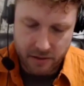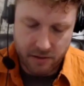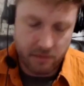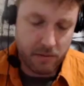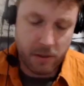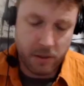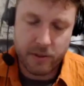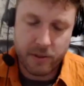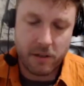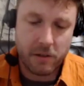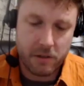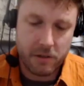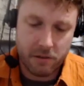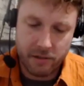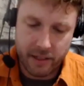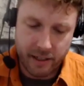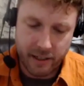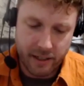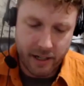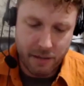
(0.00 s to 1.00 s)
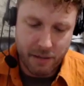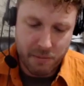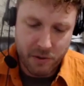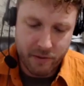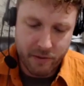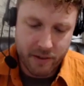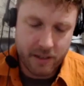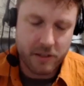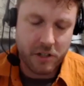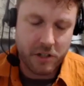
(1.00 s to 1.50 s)
was also like a movie,
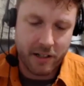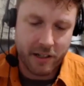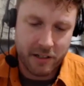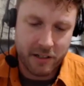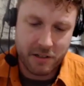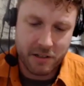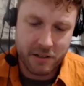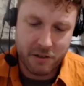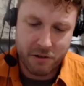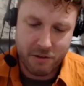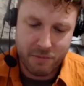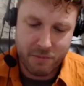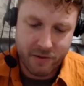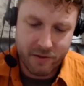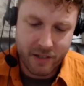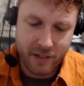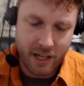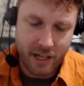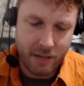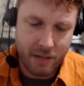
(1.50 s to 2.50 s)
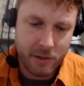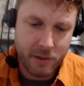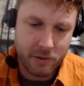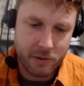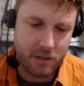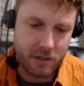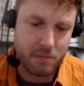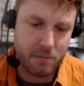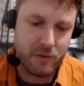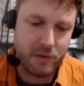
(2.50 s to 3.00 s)
the China Syndrome movie, came out
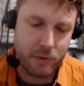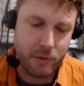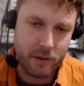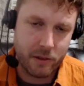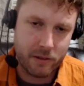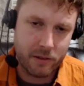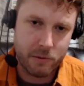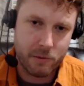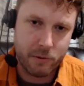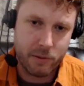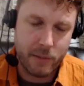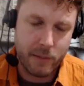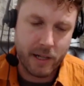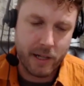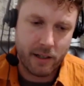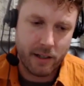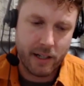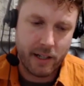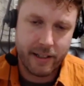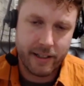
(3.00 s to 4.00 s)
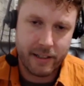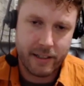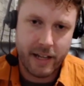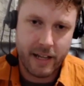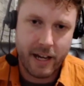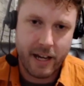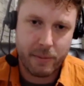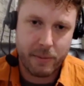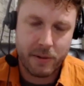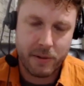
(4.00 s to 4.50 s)
just before 3 Mile Island
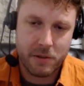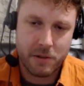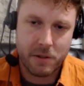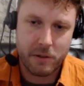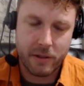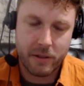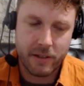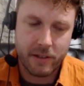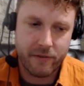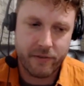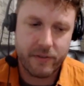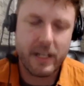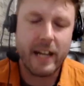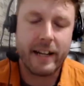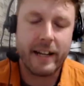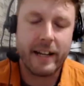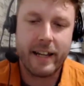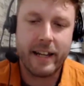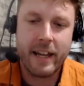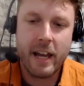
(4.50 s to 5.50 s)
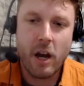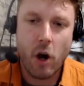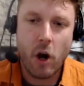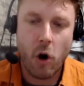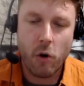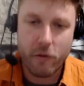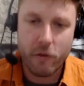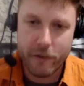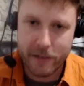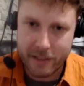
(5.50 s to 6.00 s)
happened, so it
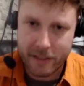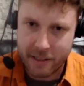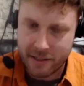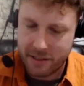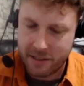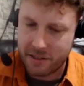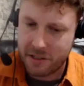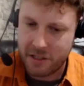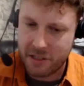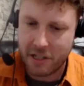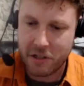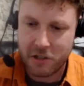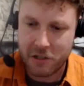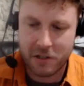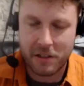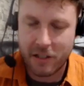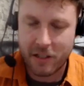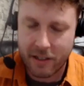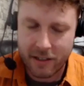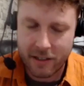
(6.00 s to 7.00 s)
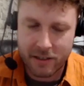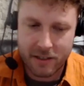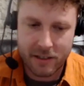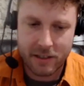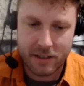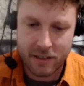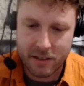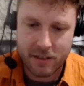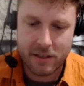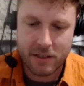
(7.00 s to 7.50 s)
overly sensationalized the
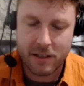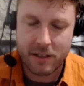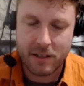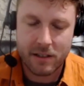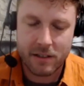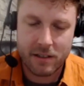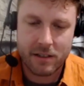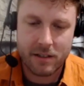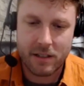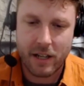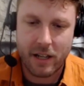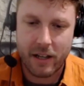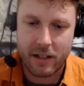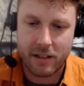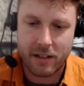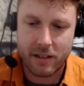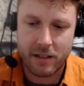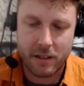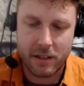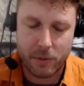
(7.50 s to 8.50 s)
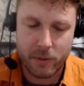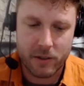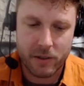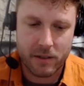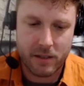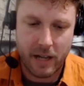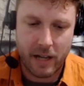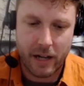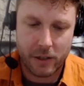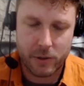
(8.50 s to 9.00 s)
incident, and it was
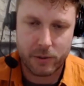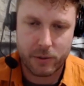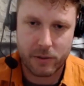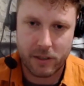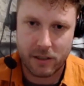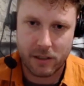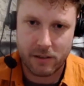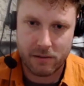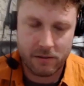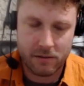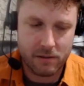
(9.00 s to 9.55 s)
actually